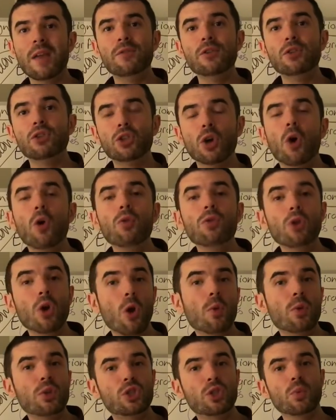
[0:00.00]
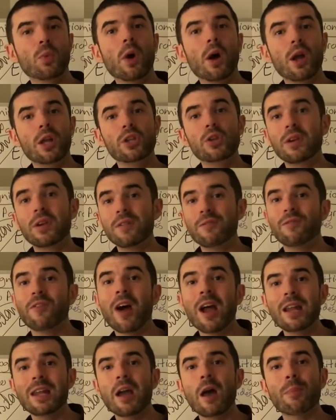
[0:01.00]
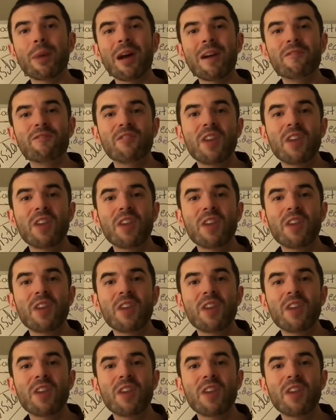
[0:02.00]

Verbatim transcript: If you don't know what you want, you can find out by